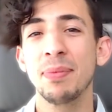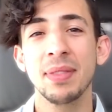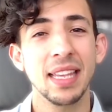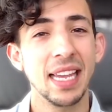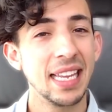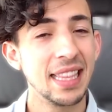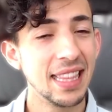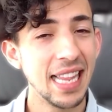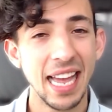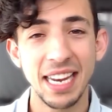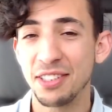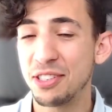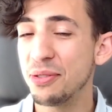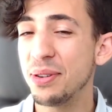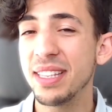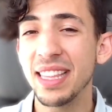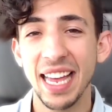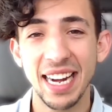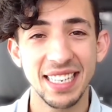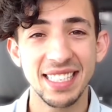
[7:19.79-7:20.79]

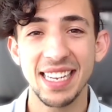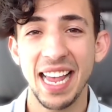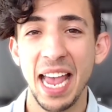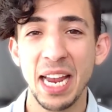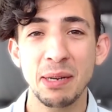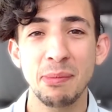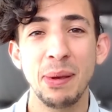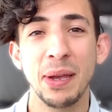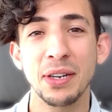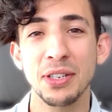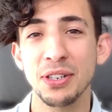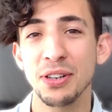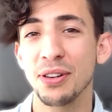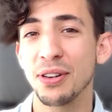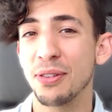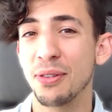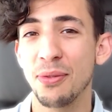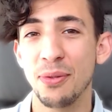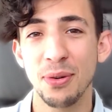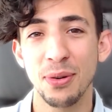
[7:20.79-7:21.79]
doing that exact
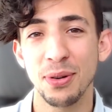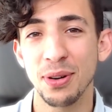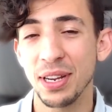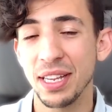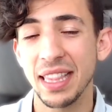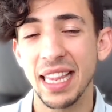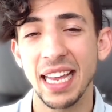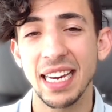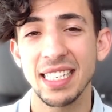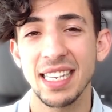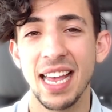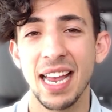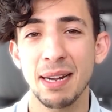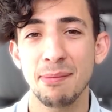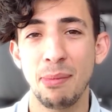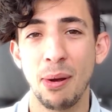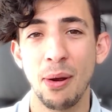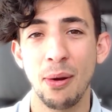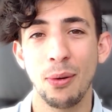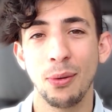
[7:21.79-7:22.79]
picture or in that
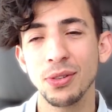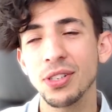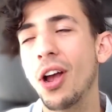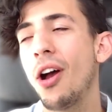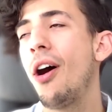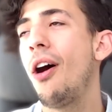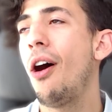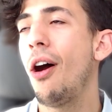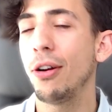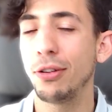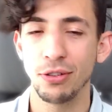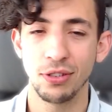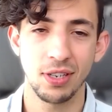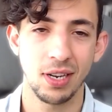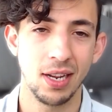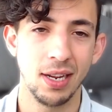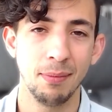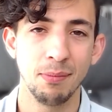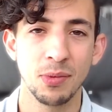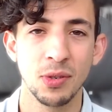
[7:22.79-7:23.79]
exact pose 100
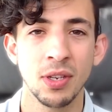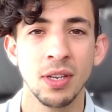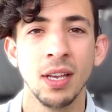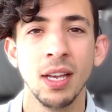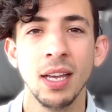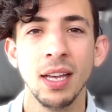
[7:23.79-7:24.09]
times.